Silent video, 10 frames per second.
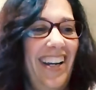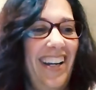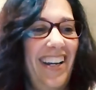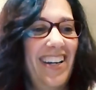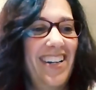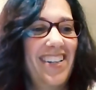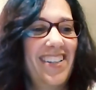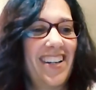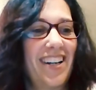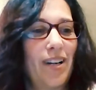
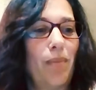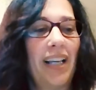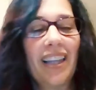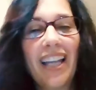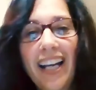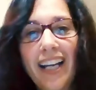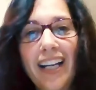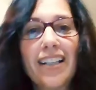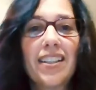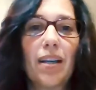and uh, my
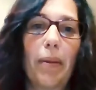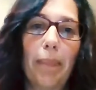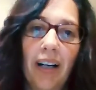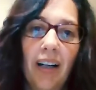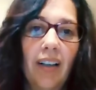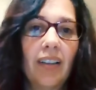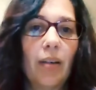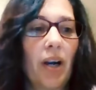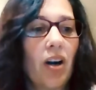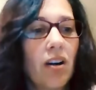legs and my butt
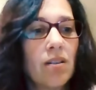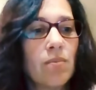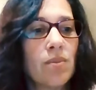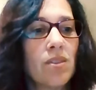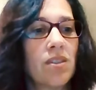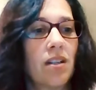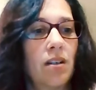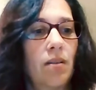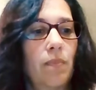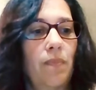and my arms
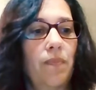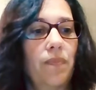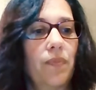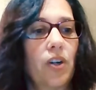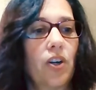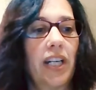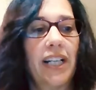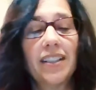um, are getting